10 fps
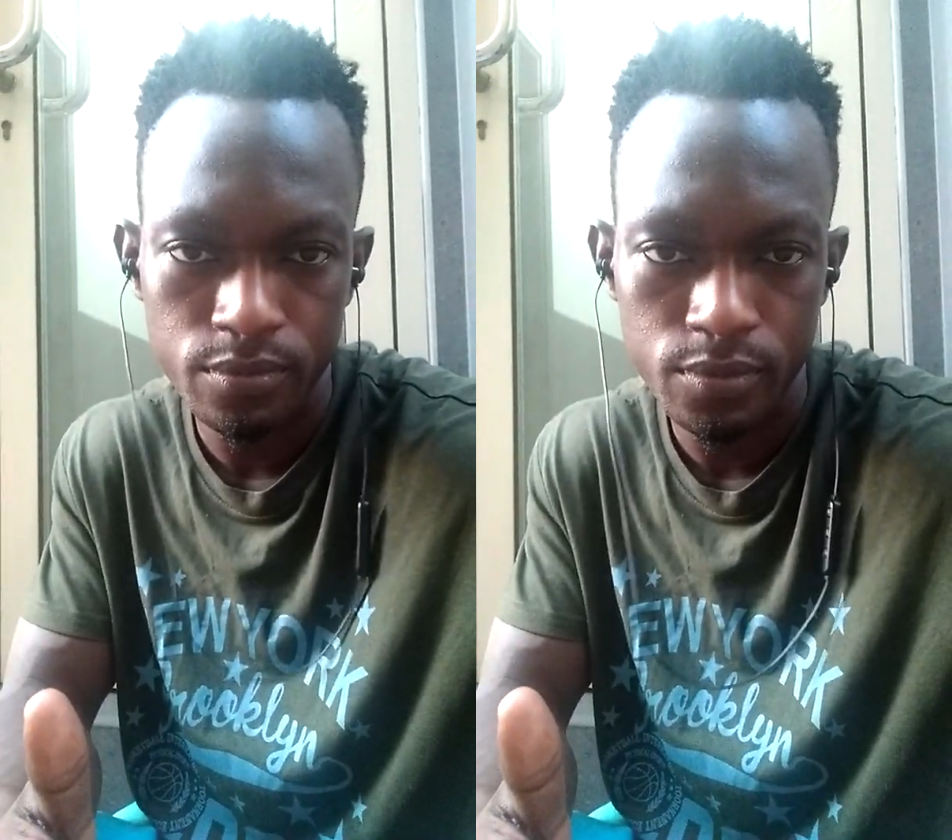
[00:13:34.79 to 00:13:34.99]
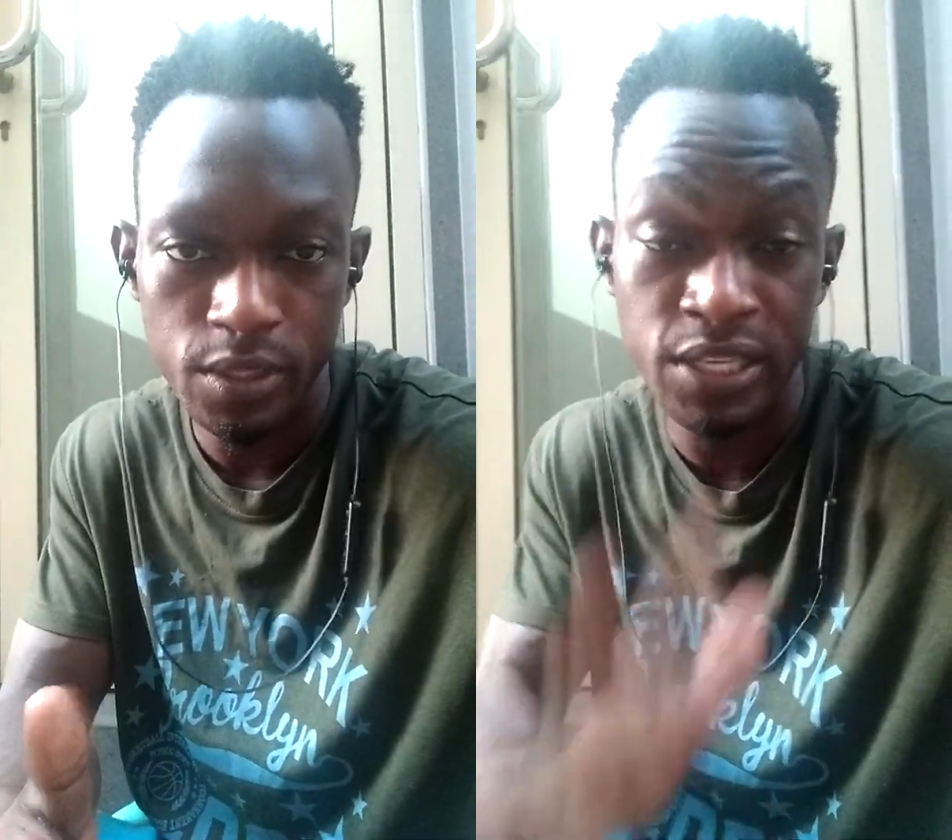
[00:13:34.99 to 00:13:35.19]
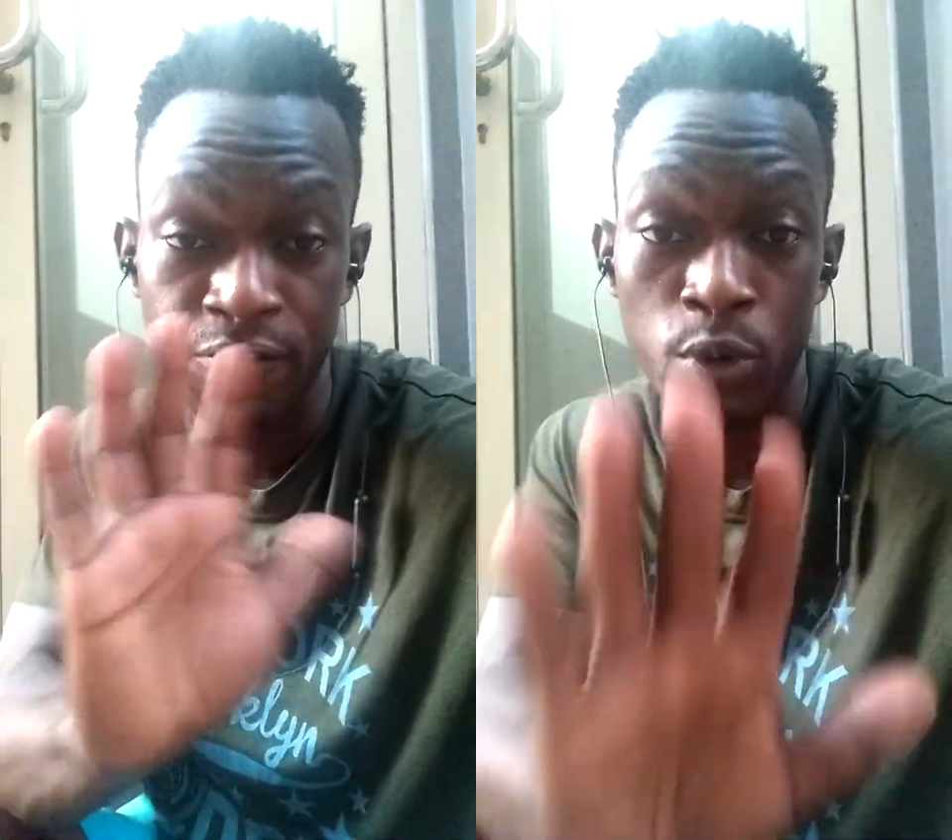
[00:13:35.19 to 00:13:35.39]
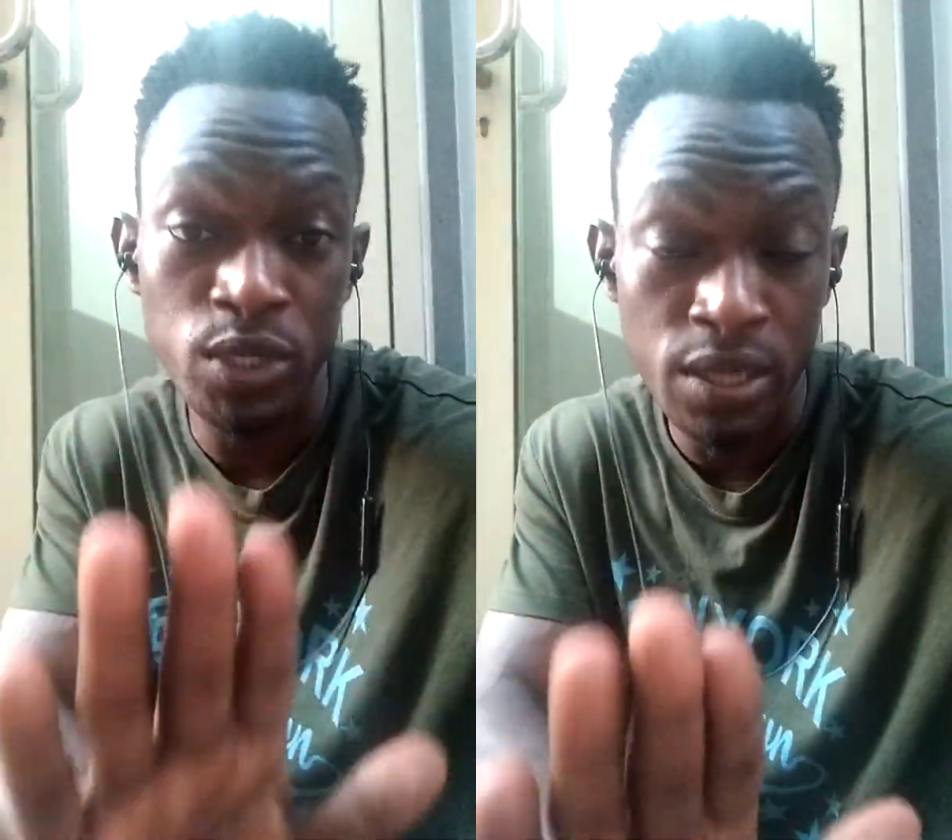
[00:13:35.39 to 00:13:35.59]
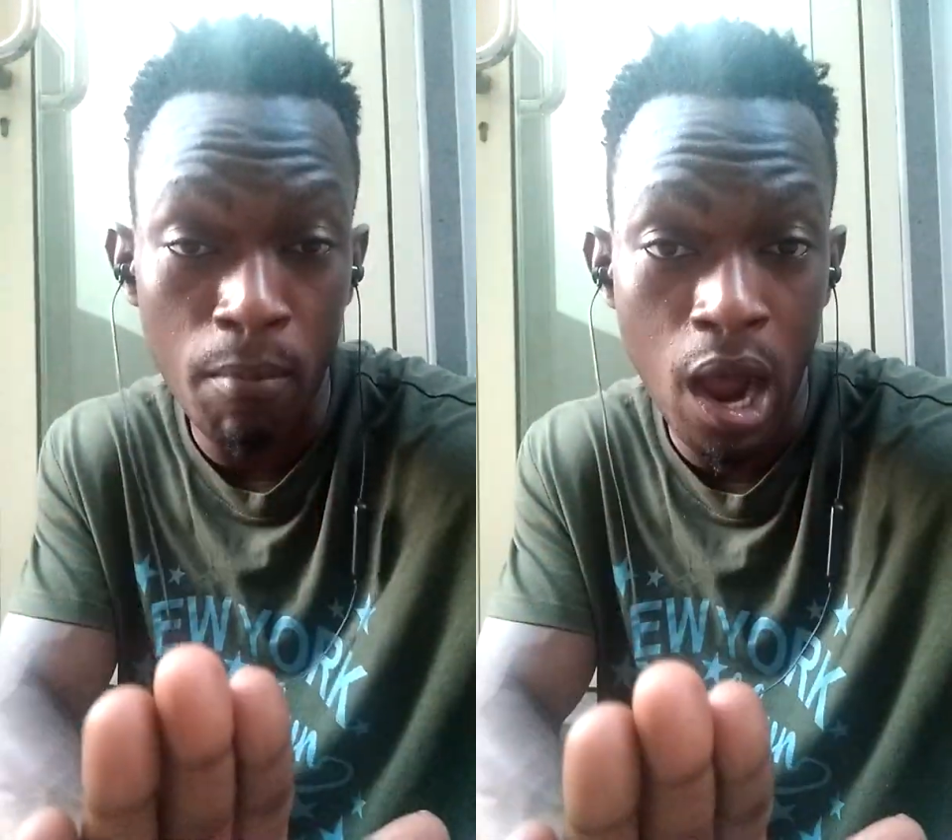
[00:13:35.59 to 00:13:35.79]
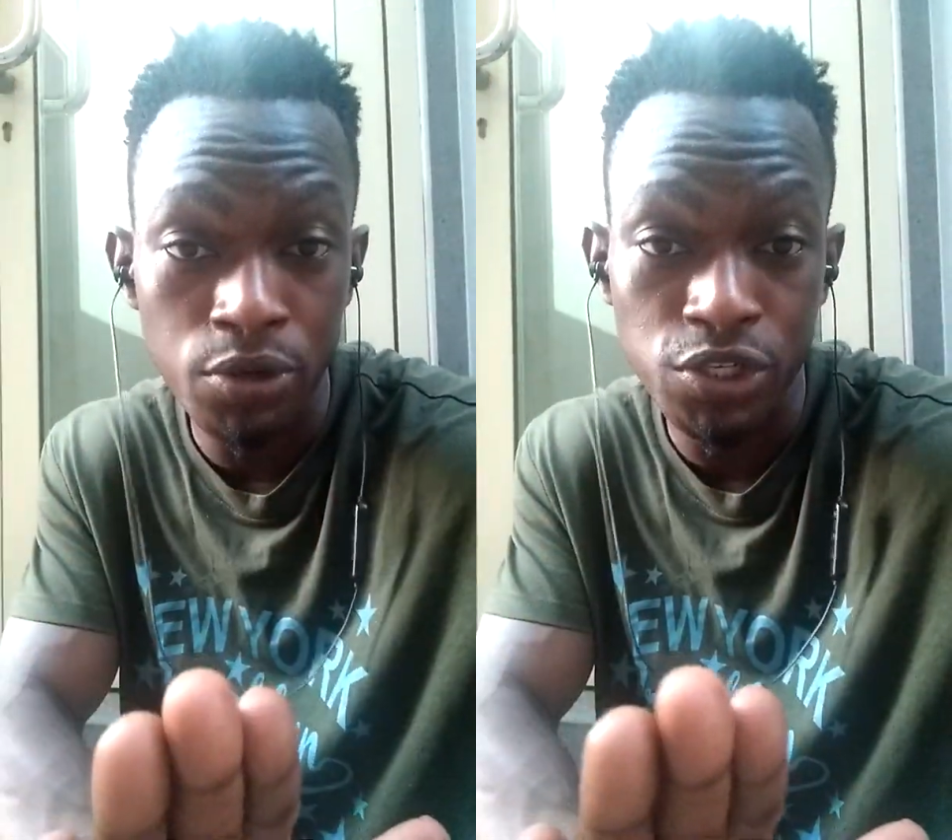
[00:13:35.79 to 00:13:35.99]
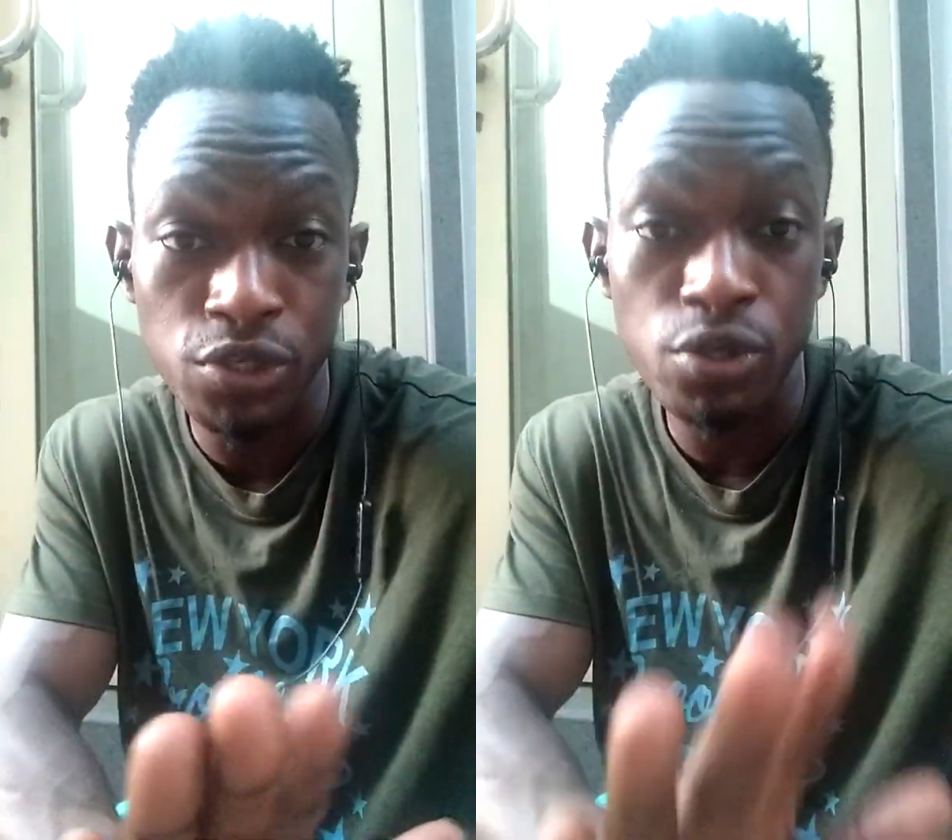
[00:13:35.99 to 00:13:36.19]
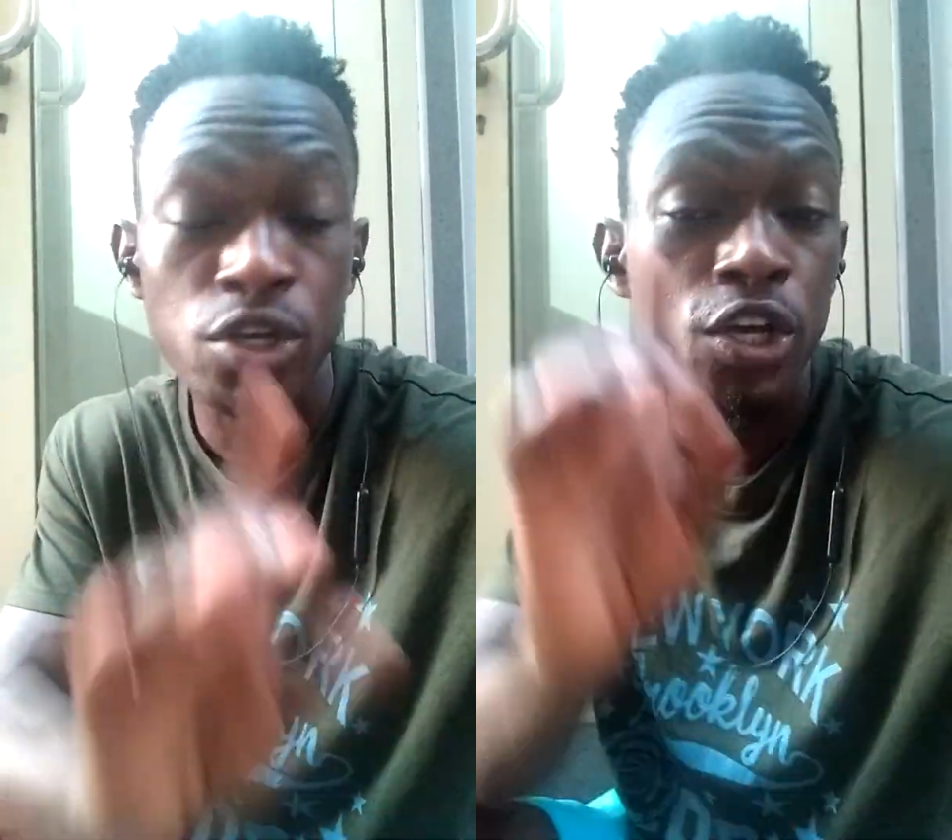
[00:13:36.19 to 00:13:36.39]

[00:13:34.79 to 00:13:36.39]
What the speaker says: Because if it was about you,